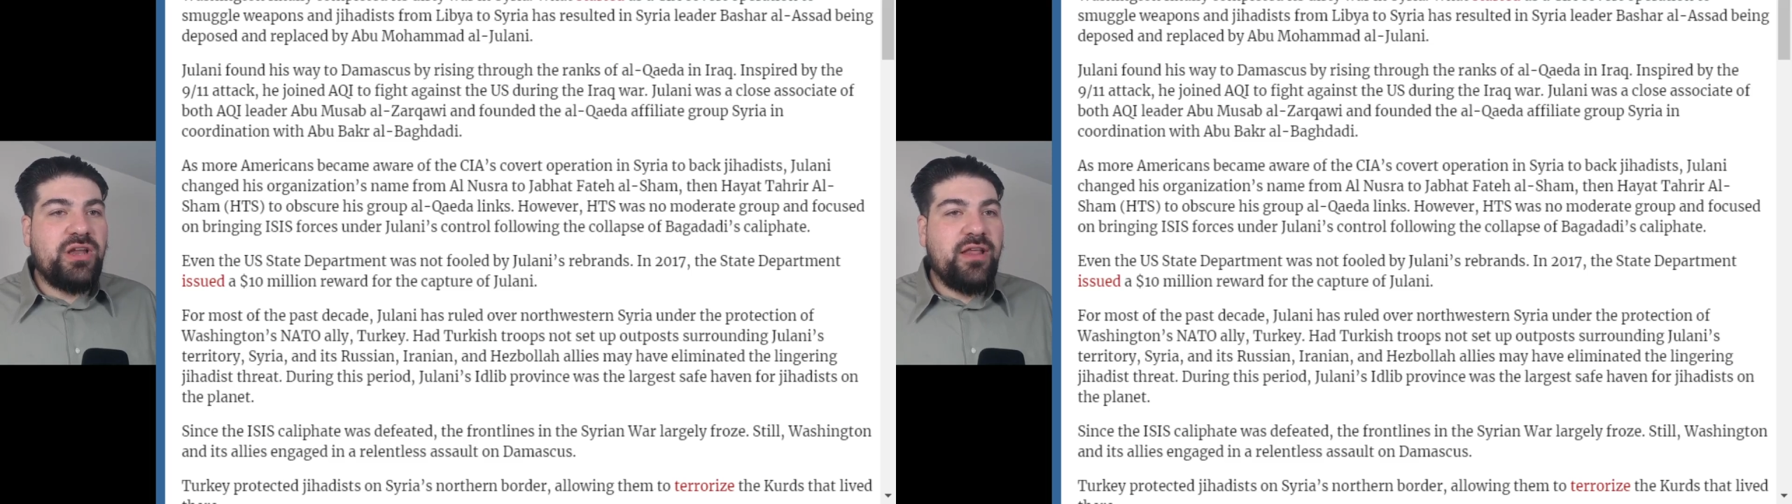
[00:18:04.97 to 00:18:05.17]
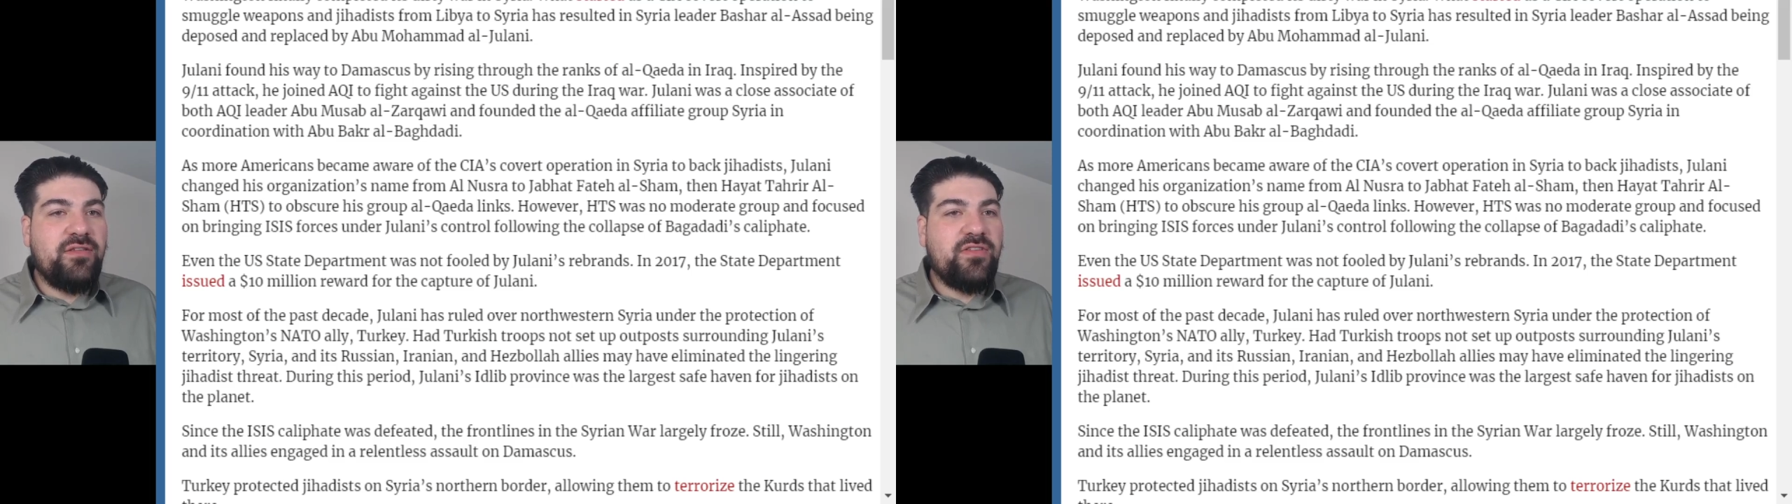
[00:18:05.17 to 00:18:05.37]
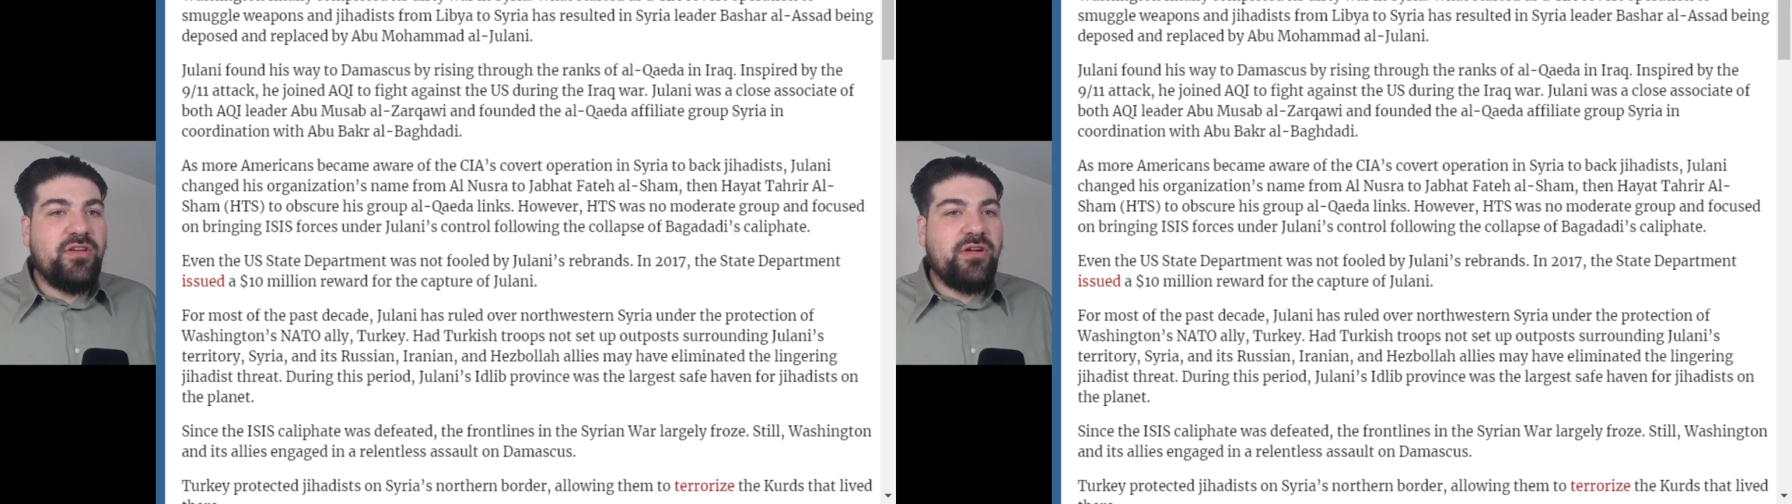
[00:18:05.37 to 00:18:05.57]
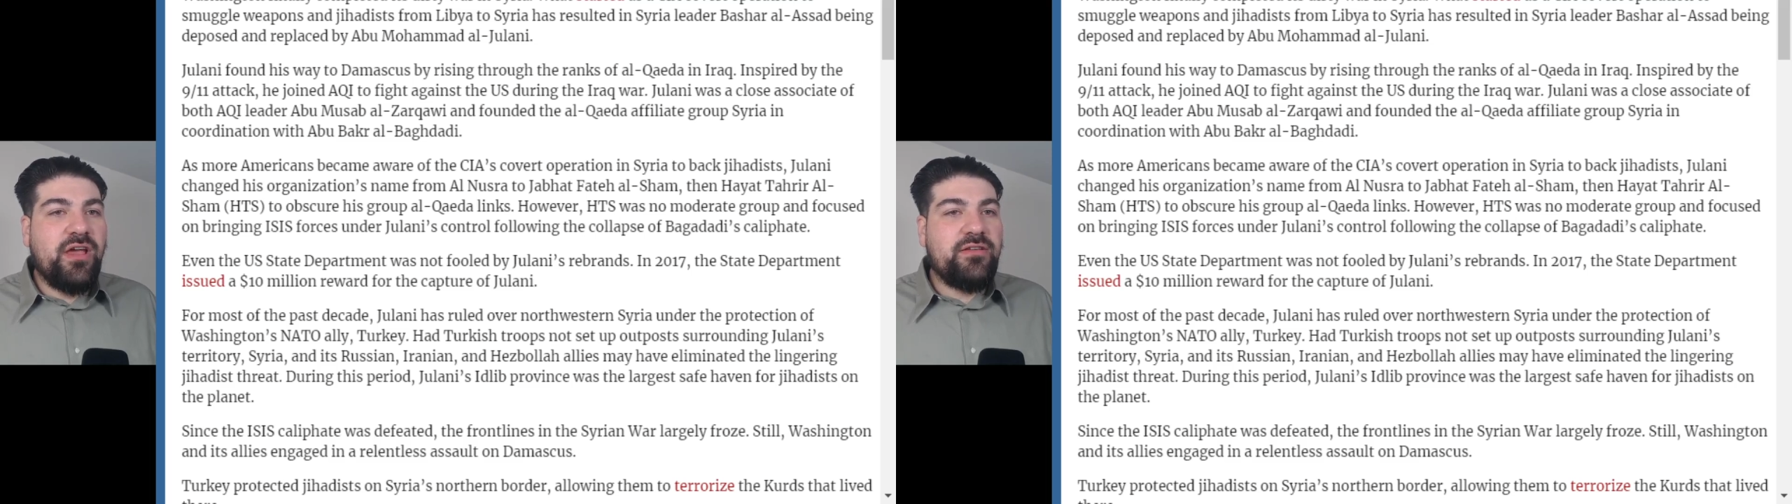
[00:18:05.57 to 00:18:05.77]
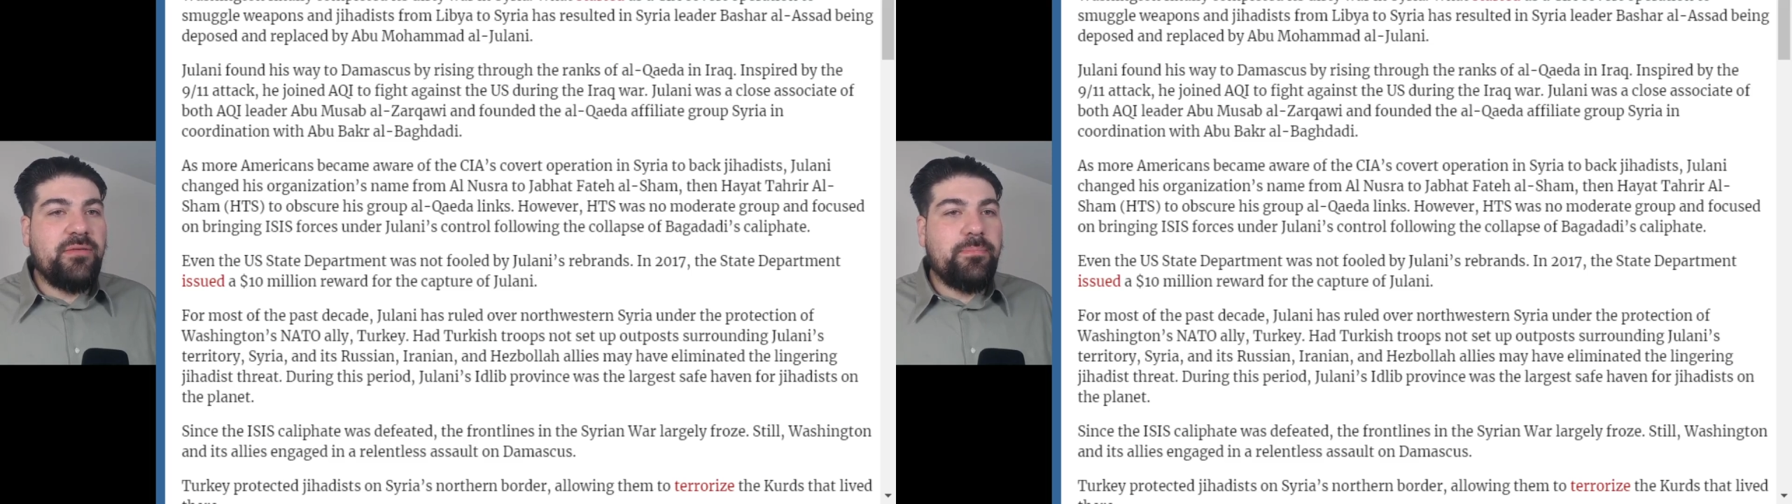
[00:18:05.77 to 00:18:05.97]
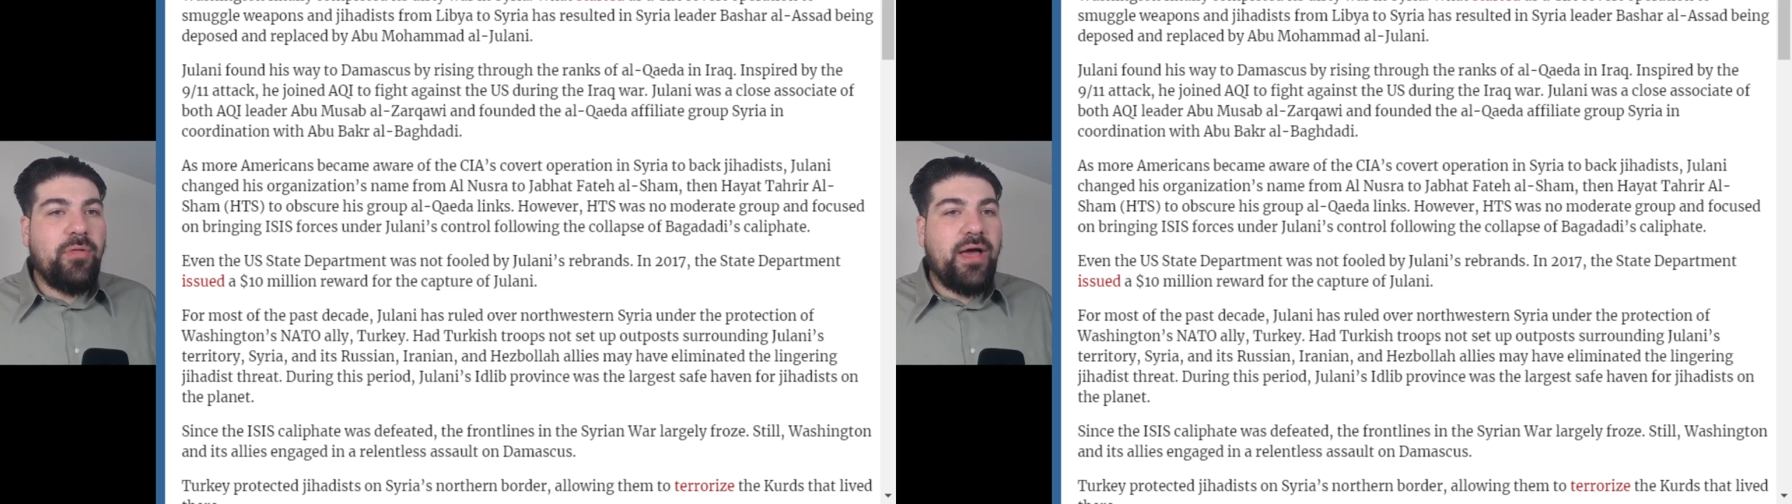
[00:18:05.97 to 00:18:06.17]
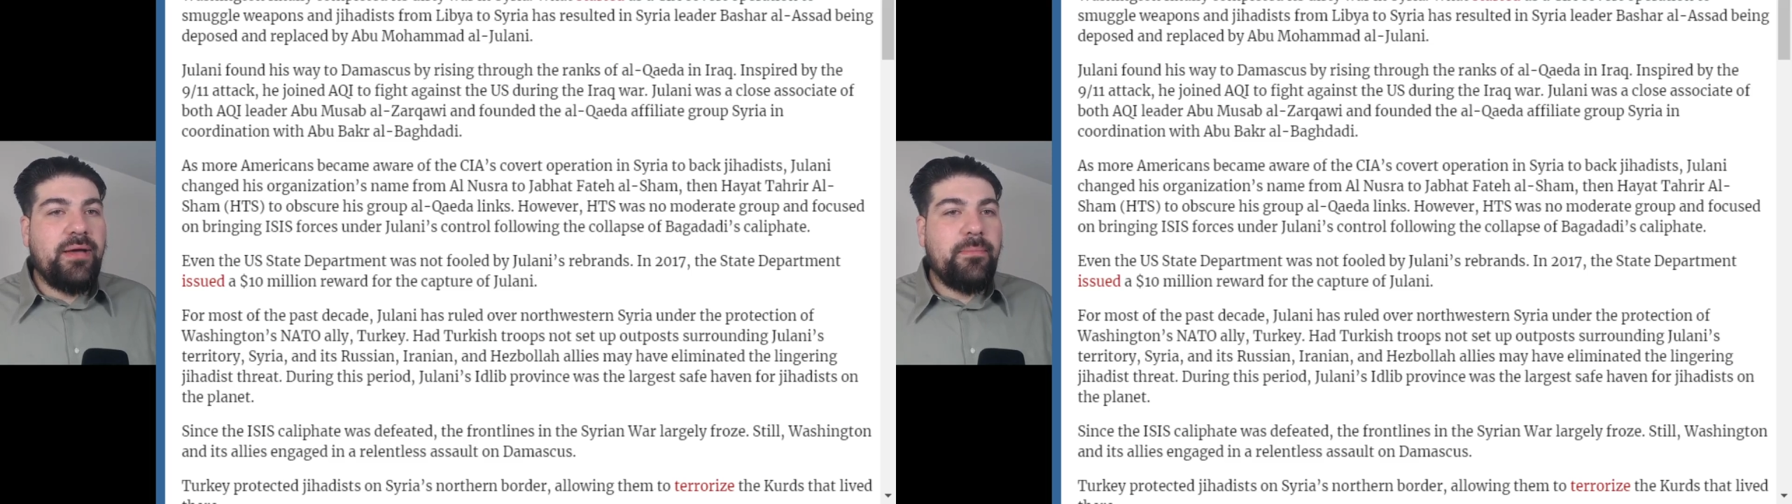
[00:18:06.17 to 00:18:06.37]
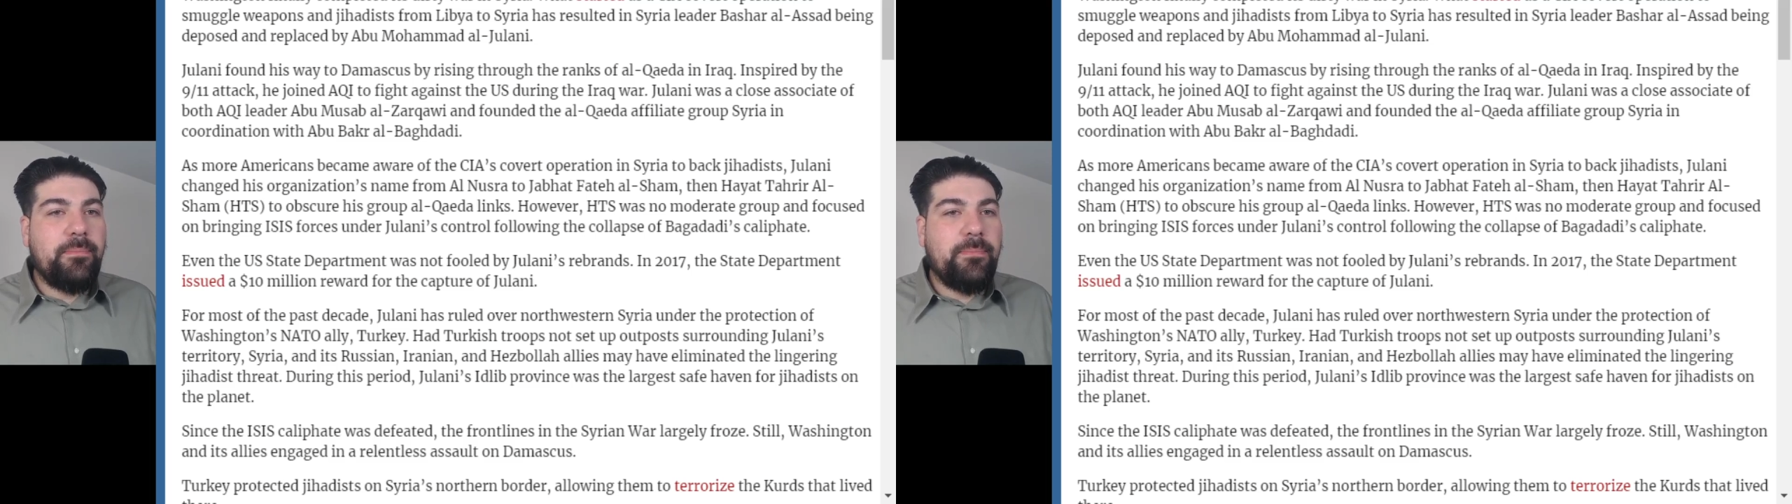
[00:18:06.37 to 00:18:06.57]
in Syria to bat